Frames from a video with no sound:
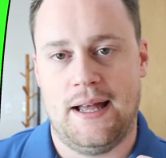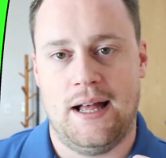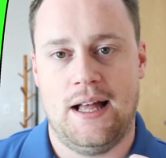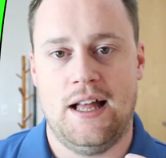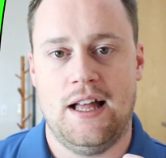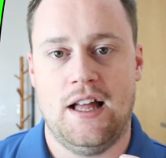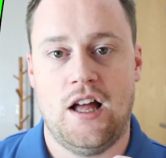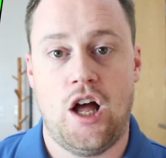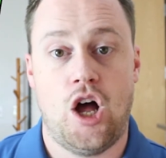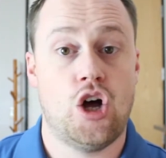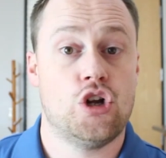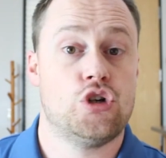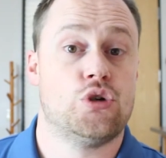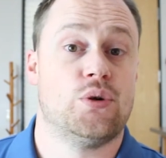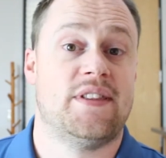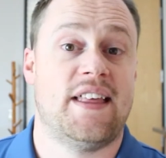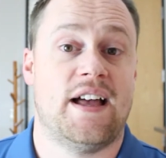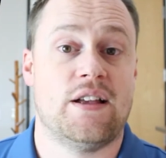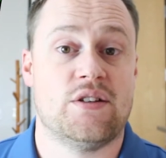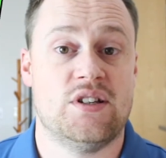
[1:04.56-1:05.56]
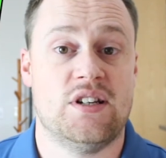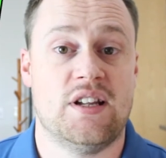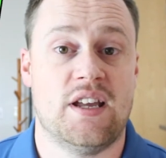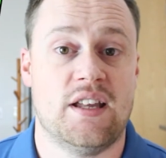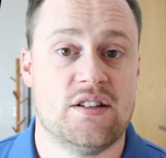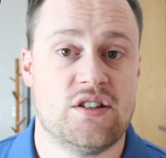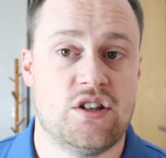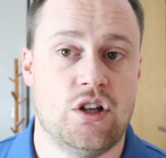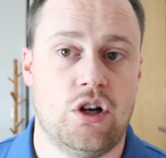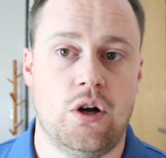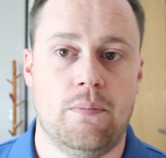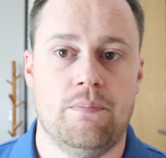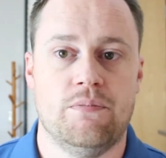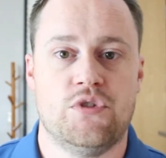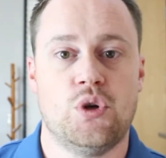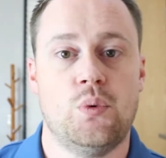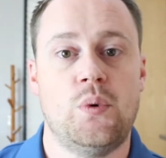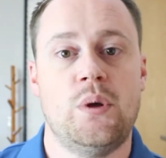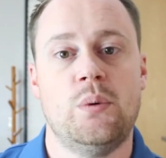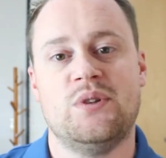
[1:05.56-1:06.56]
$100,000 against the home.
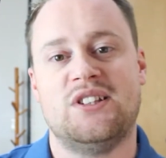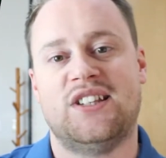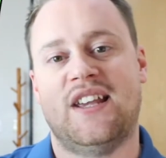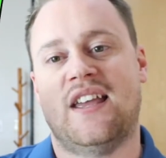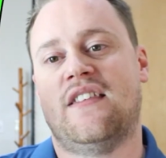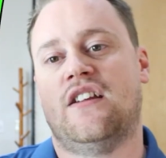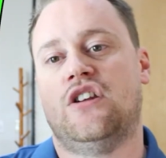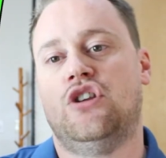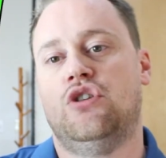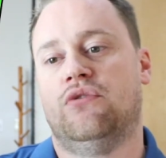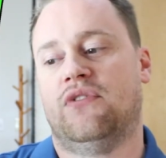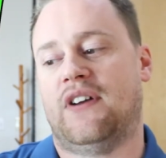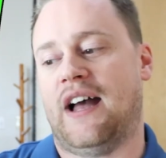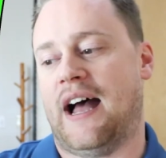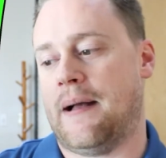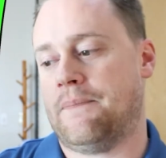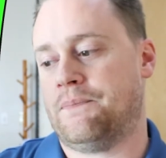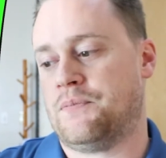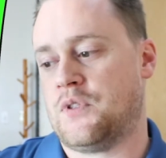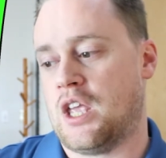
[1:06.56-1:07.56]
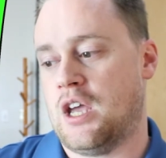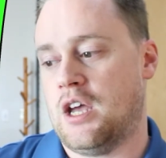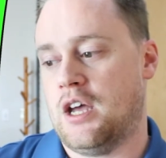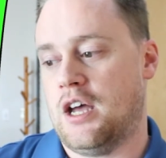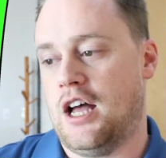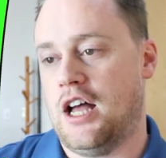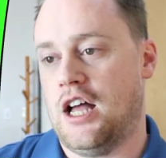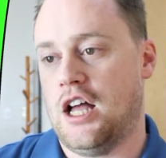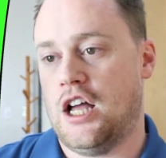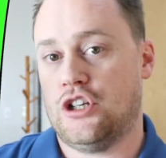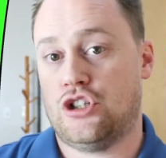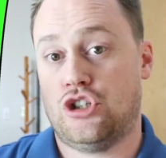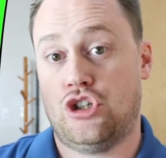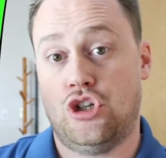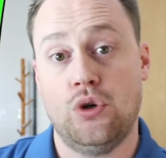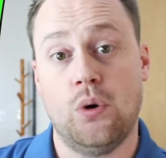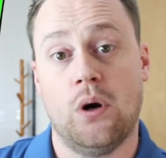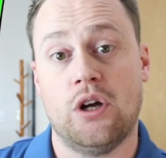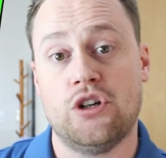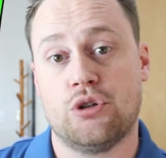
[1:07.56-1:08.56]
So we would say then you've got
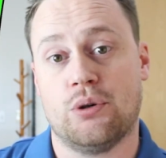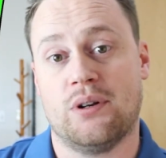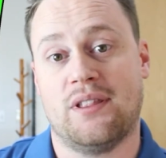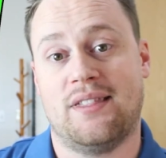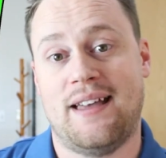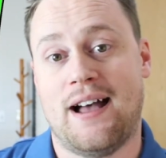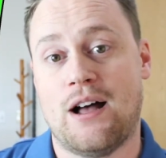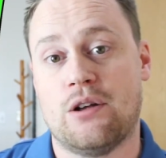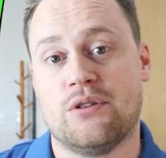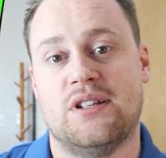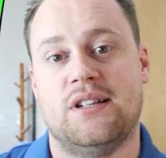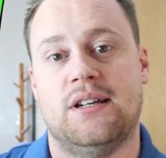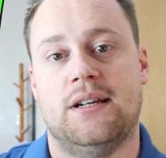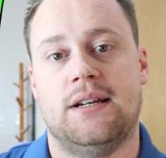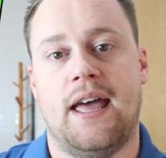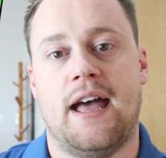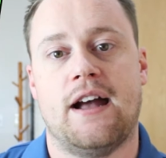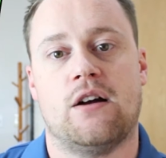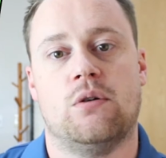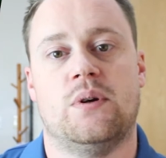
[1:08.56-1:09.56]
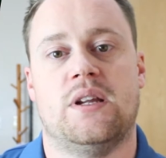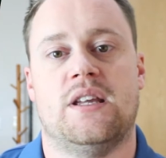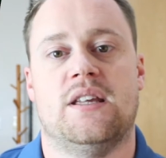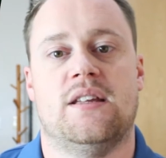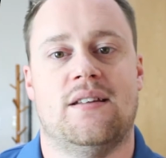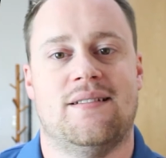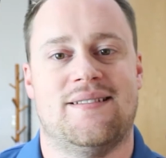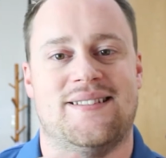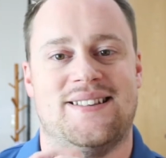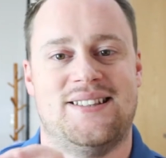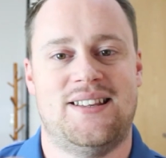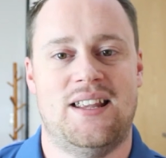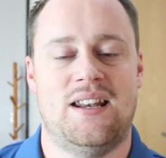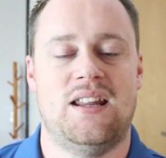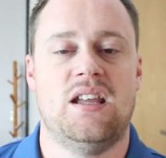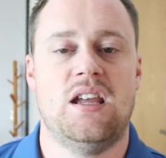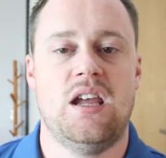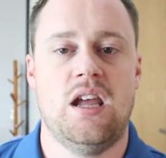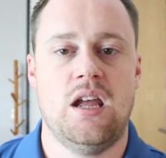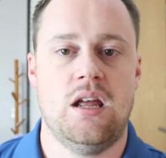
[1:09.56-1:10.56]
$200,000 in equity
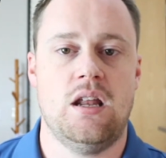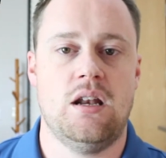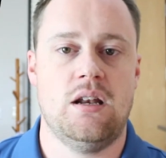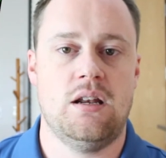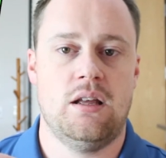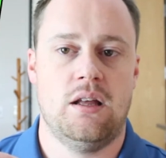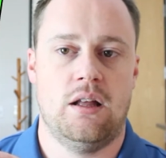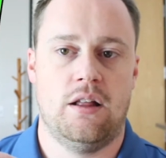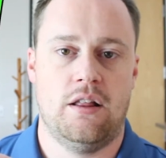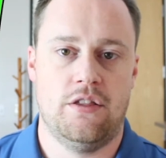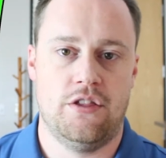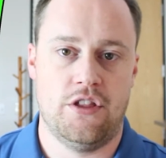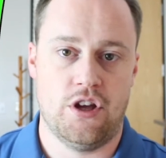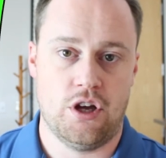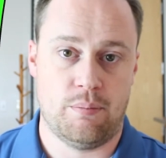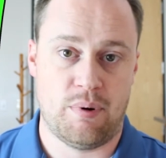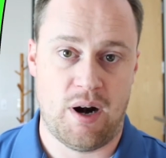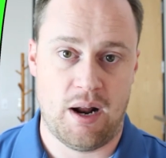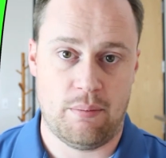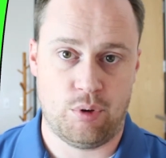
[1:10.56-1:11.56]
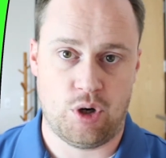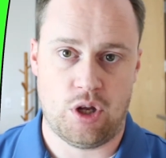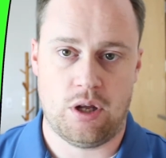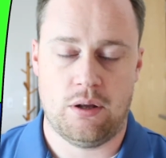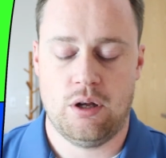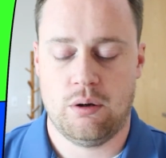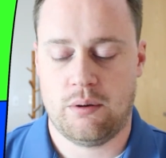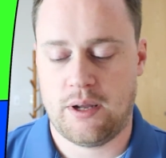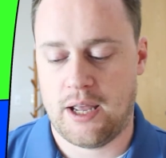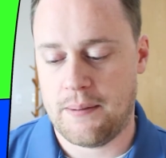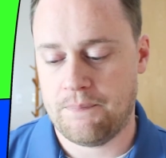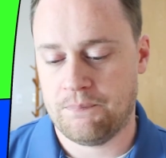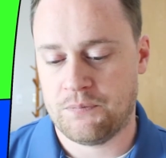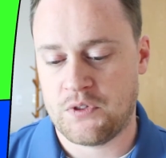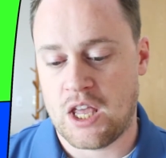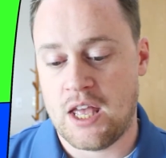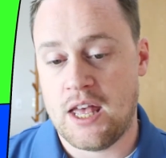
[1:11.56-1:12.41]
sitting in the property. Okay.